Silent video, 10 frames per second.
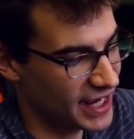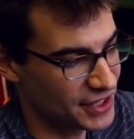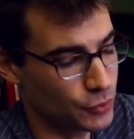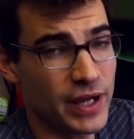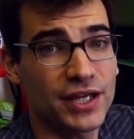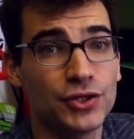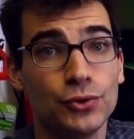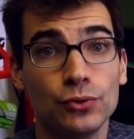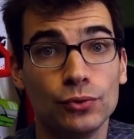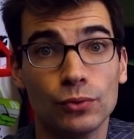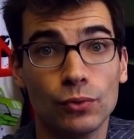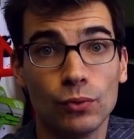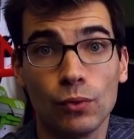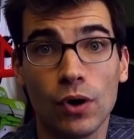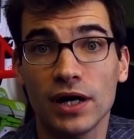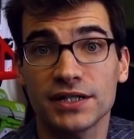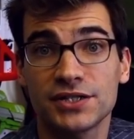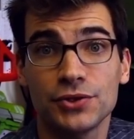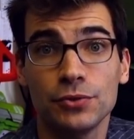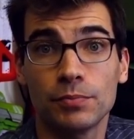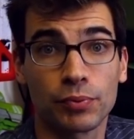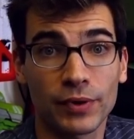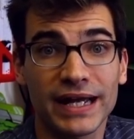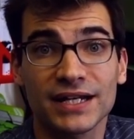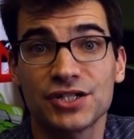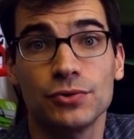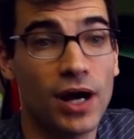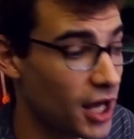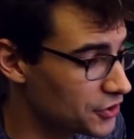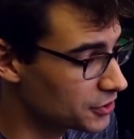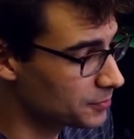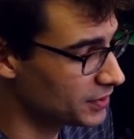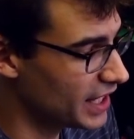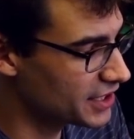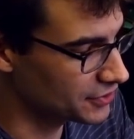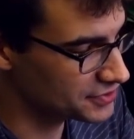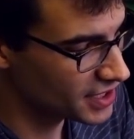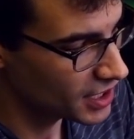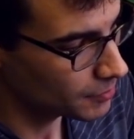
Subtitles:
and the way you want to bring to other players.